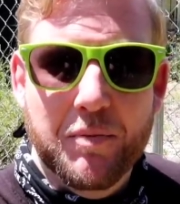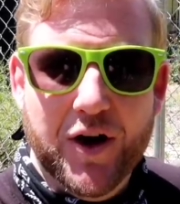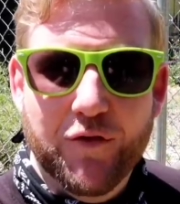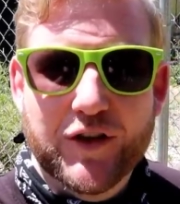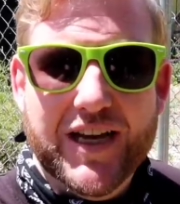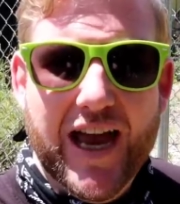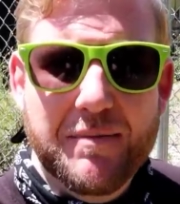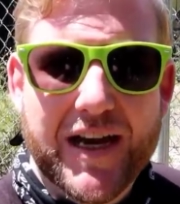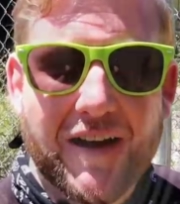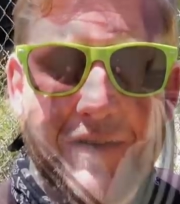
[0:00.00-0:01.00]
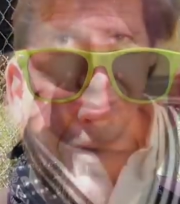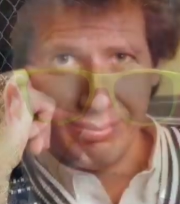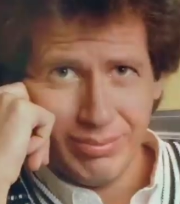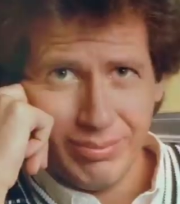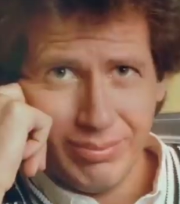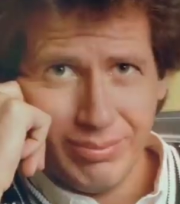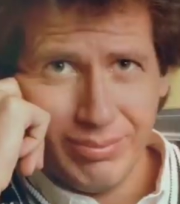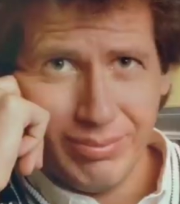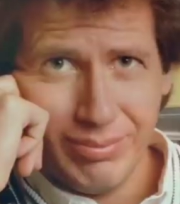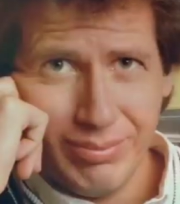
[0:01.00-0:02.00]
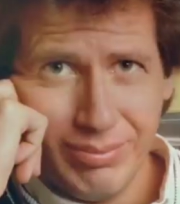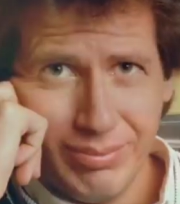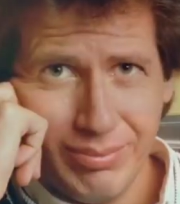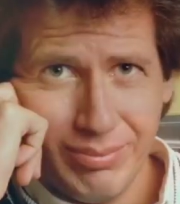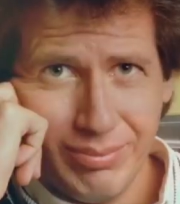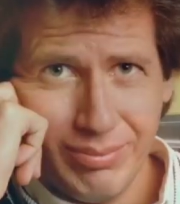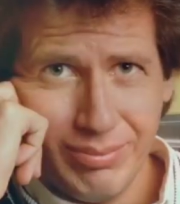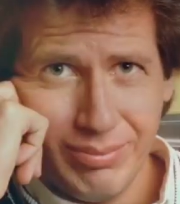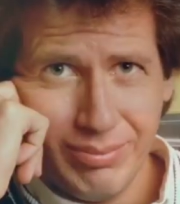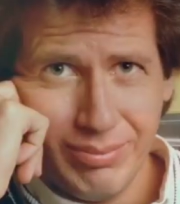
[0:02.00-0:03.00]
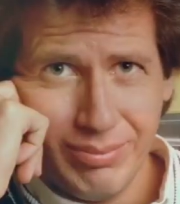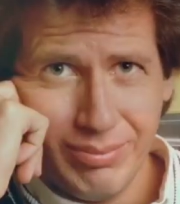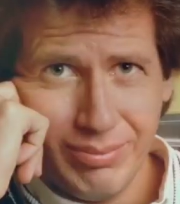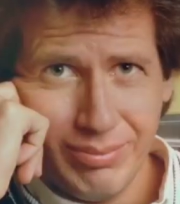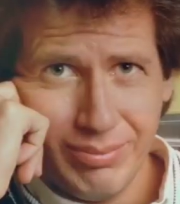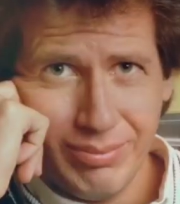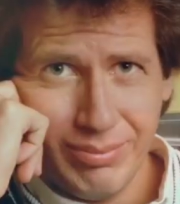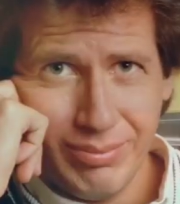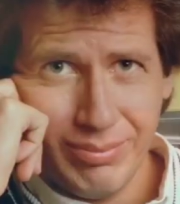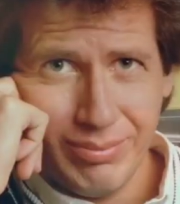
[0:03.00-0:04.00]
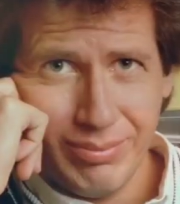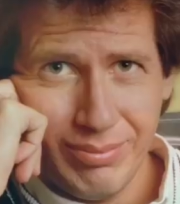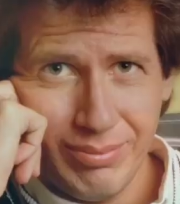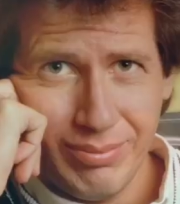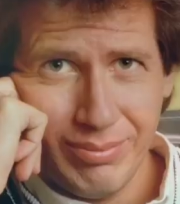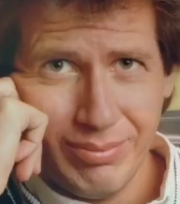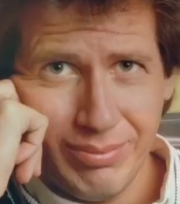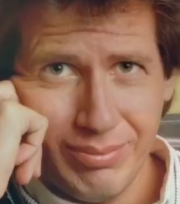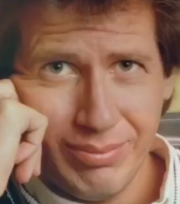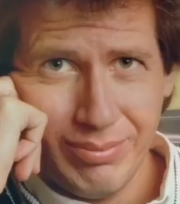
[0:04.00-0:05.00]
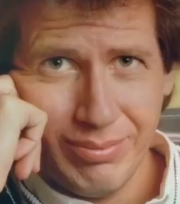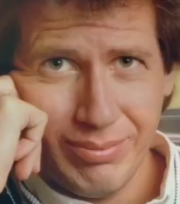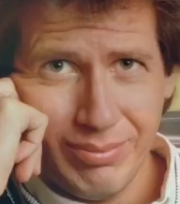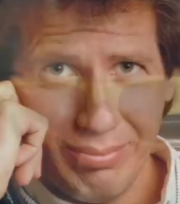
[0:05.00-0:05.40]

But over time, Garry would realize that, once again, is this what I want to do with my life? Do I really